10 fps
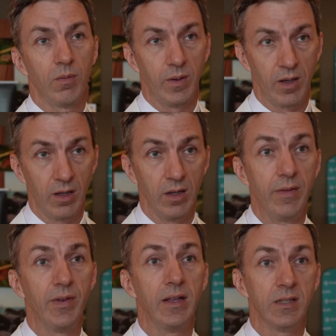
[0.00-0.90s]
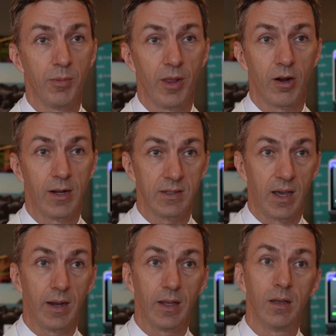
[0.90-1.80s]
we can alleviate some of their
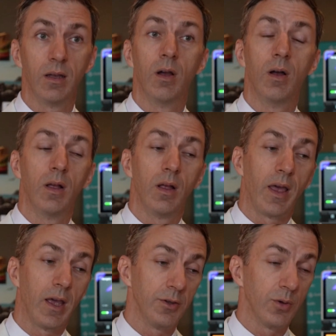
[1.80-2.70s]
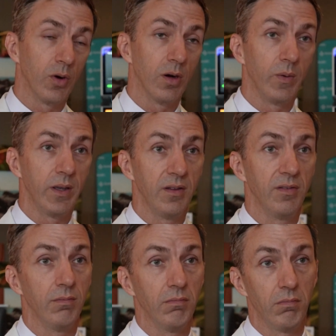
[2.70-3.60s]
anxiety and/or we
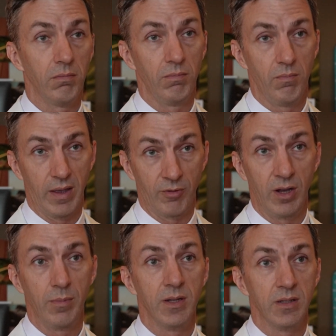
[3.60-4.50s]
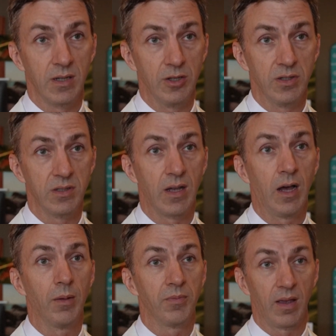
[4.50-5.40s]
can make treatment decisions to
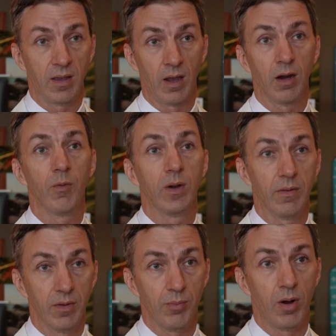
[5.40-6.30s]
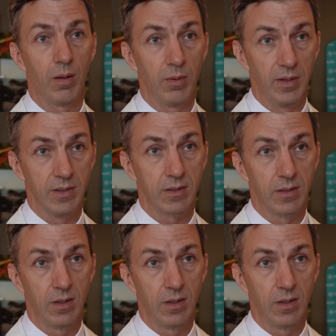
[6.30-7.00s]
help take care of whatever the problem is.